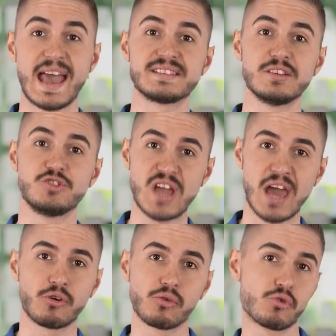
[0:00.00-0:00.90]
As a
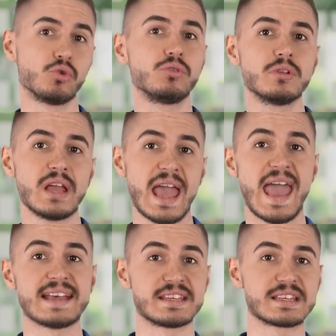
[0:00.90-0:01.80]
general rule,
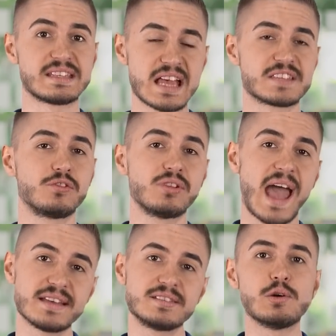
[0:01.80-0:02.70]
a successful
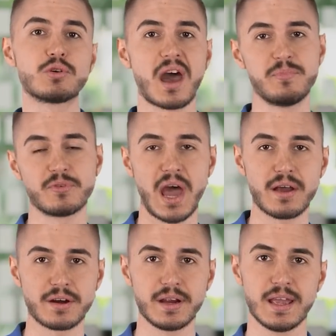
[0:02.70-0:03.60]
SEO
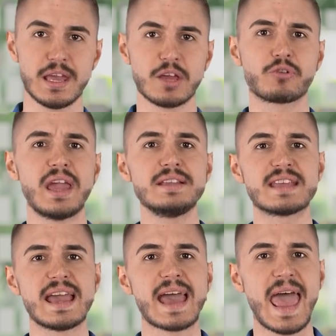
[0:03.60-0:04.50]
copywriter
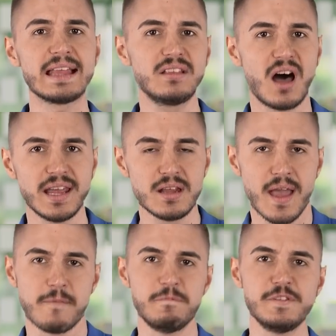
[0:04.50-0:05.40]
creates a headline
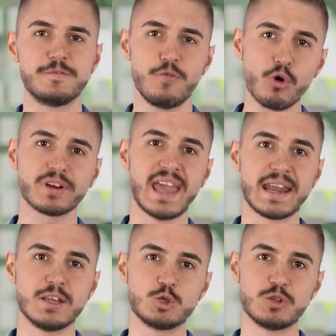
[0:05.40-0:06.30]
before
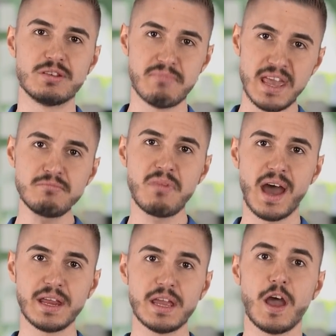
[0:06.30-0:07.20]
getting to the main
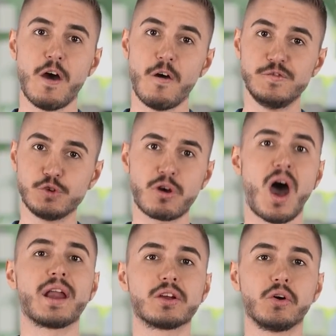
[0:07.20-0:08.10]
body of your
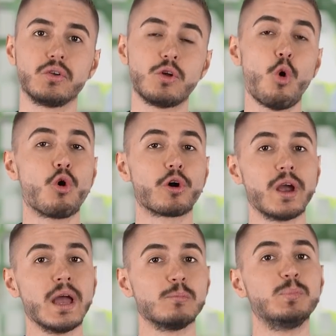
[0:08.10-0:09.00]
article
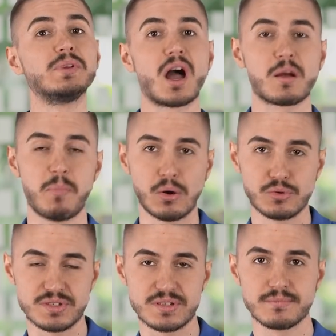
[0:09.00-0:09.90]
or blog
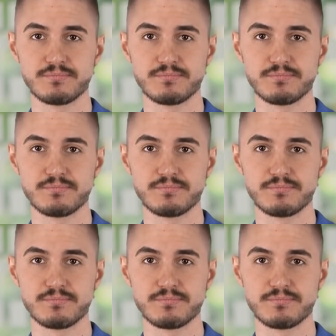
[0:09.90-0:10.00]
post.